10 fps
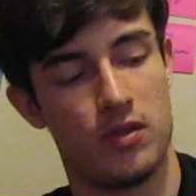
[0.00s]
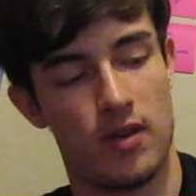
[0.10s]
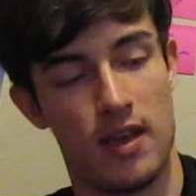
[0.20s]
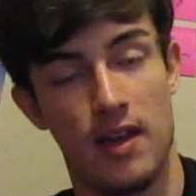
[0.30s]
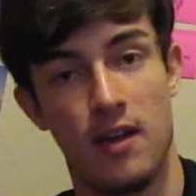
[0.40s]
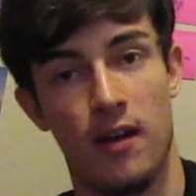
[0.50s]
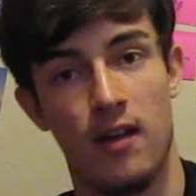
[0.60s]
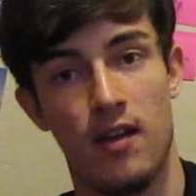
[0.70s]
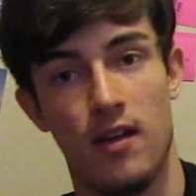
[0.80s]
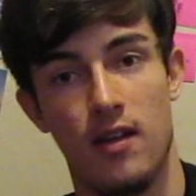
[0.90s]
right here.
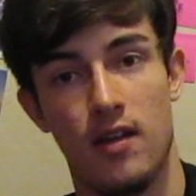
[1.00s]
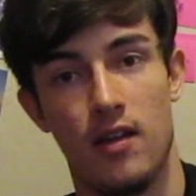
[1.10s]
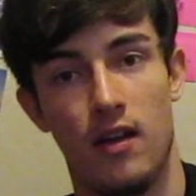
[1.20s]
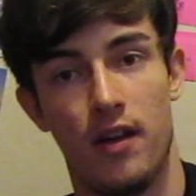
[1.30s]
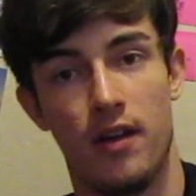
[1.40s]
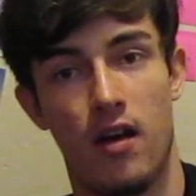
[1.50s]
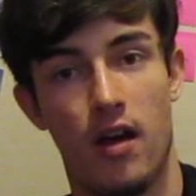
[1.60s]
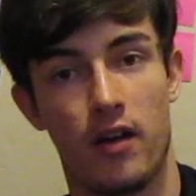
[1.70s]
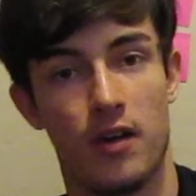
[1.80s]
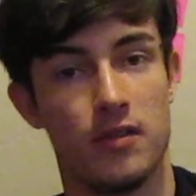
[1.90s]
On a
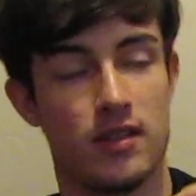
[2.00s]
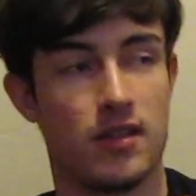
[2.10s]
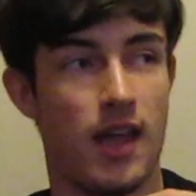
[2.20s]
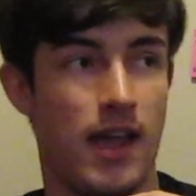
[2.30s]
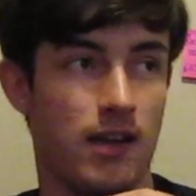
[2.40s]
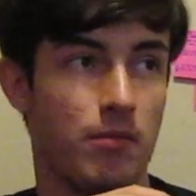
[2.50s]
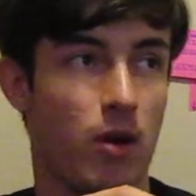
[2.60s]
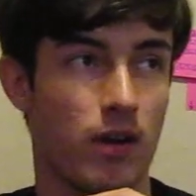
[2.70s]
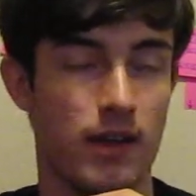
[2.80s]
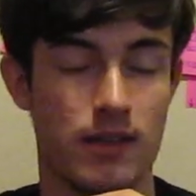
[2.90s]
hognose, it's the head
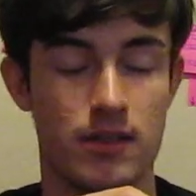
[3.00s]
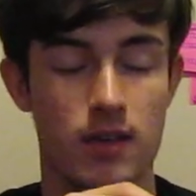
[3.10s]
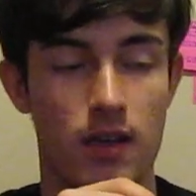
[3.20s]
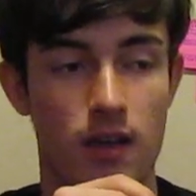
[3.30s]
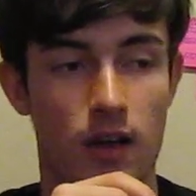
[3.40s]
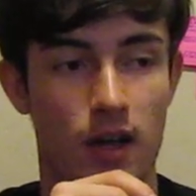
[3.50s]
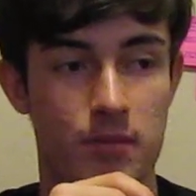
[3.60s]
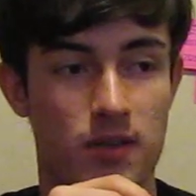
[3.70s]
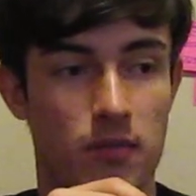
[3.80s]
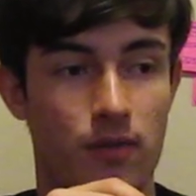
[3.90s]
markings.
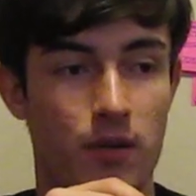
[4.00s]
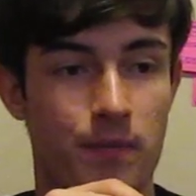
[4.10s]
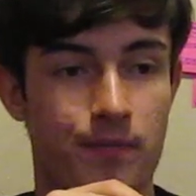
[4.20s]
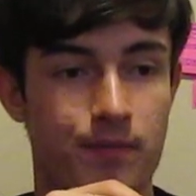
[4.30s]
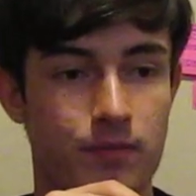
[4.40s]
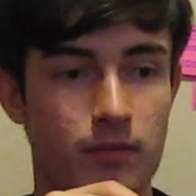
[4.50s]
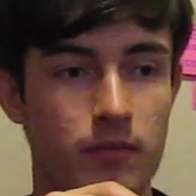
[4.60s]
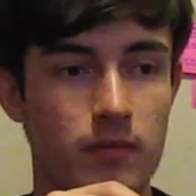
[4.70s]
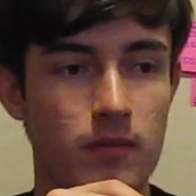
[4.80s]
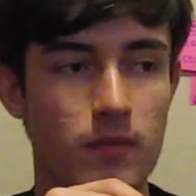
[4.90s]
Some of them
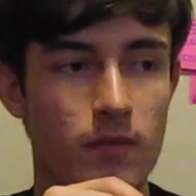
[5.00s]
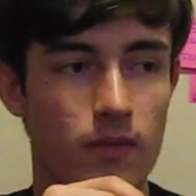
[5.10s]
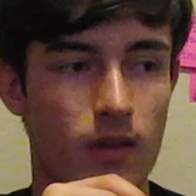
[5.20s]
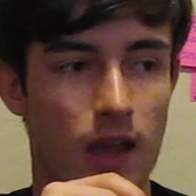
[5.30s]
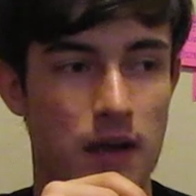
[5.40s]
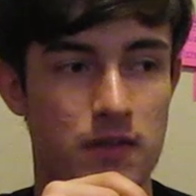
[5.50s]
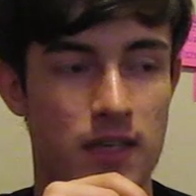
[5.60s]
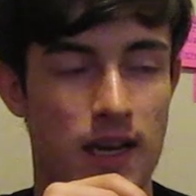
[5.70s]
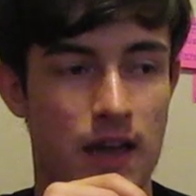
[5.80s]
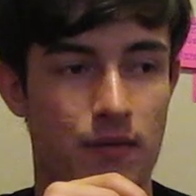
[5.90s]
I've
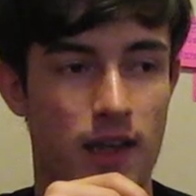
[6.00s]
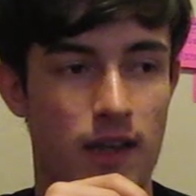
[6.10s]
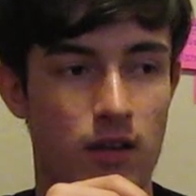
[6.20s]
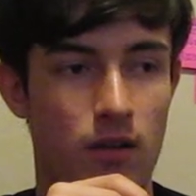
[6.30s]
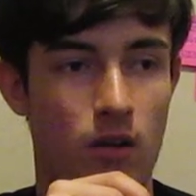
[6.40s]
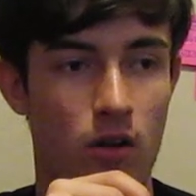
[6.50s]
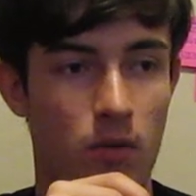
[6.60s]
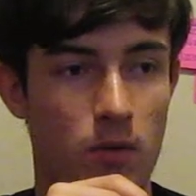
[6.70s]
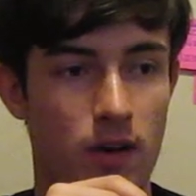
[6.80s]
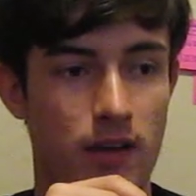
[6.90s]
seen have all
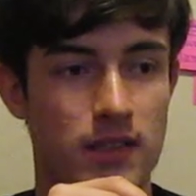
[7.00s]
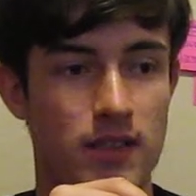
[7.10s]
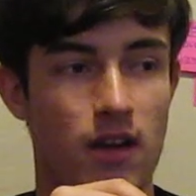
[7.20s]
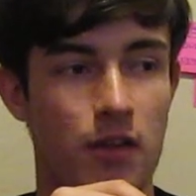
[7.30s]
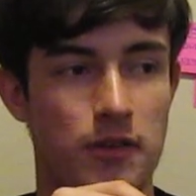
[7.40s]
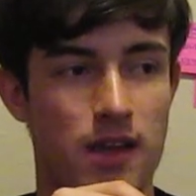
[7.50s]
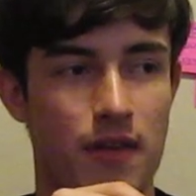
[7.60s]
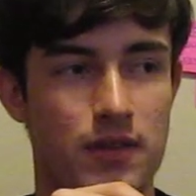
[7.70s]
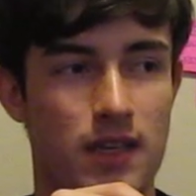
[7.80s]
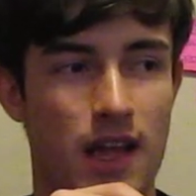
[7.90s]
markings, and others
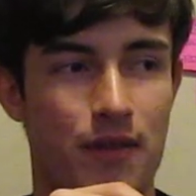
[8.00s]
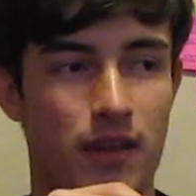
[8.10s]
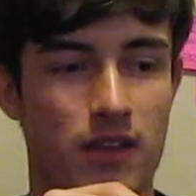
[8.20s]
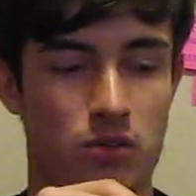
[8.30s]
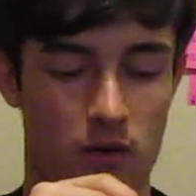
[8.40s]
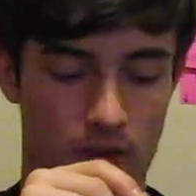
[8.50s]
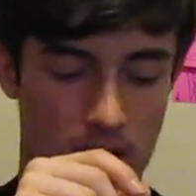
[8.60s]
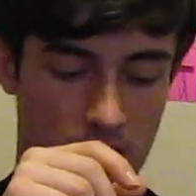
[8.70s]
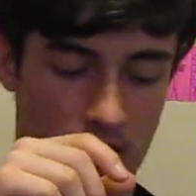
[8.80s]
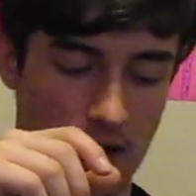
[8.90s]
I've seen have sort of I
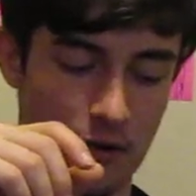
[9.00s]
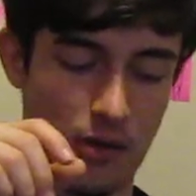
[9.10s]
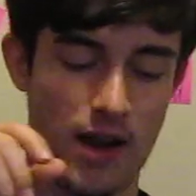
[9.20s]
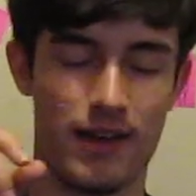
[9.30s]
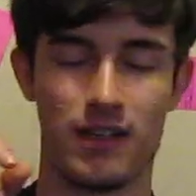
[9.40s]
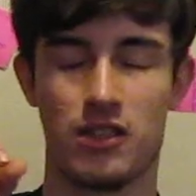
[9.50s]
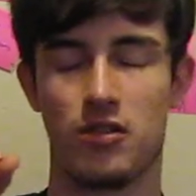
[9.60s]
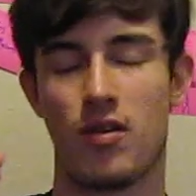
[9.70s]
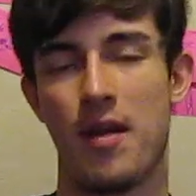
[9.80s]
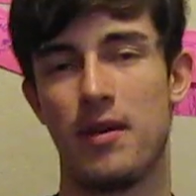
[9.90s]
don't know how to
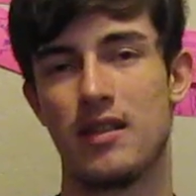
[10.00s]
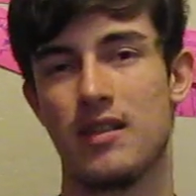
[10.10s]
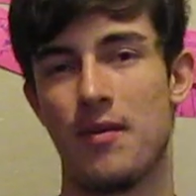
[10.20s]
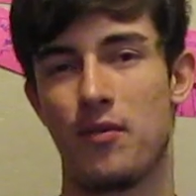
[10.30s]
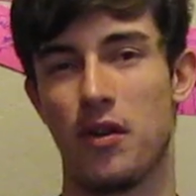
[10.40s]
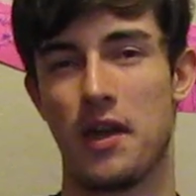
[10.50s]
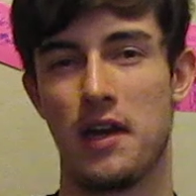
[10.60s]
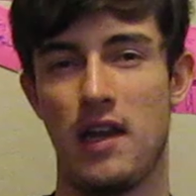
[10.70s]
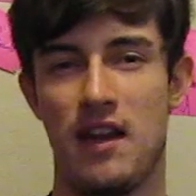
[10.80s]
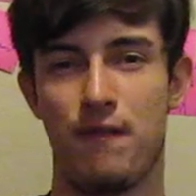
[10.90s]
describe it except for an
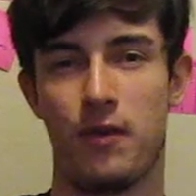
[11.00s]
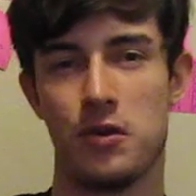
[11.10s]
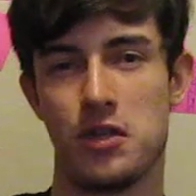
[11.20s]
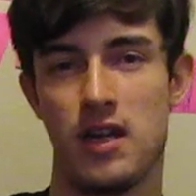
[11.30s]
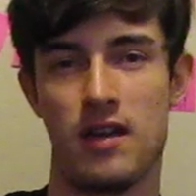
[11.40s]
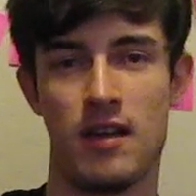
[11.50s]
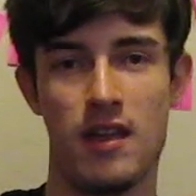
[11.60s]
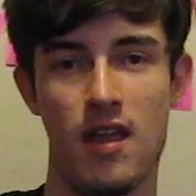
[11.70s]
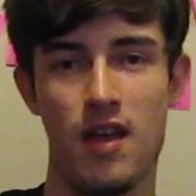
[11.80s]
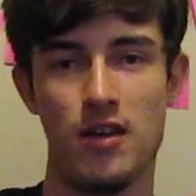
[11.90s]
inversion.
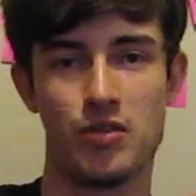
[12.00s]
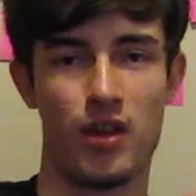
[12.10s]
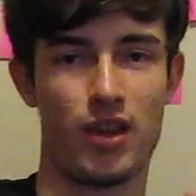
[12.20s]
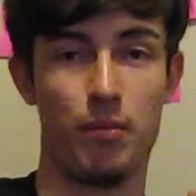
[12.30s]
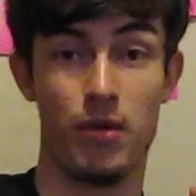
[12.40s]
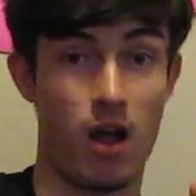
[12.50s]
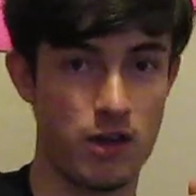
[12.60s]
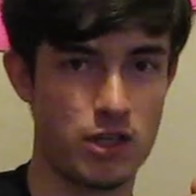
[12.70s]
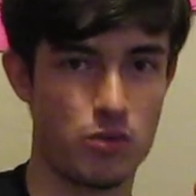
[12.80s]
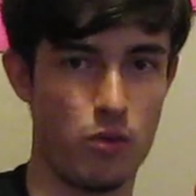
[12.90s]
So the
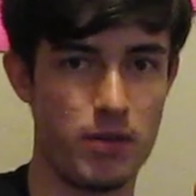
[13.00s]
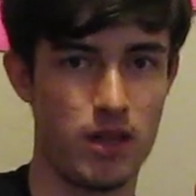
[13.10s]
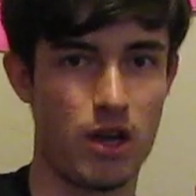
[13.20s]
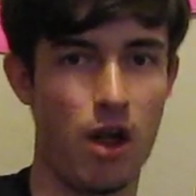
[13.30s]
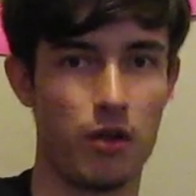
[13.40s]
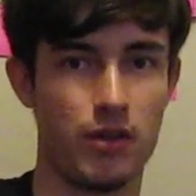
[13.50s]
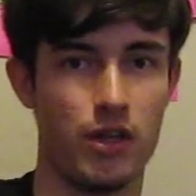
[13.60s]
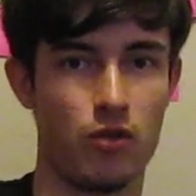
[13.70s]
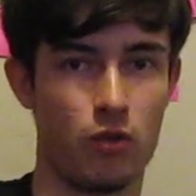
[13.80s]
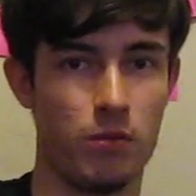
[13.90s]
blotches will be the color
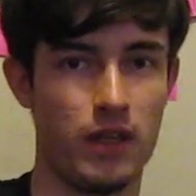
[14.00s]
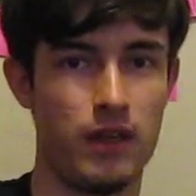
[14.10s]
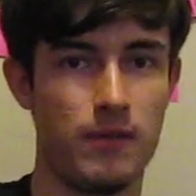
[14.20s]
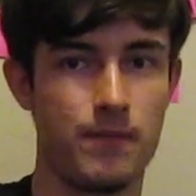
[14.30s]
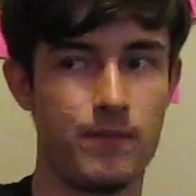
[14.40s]
that normally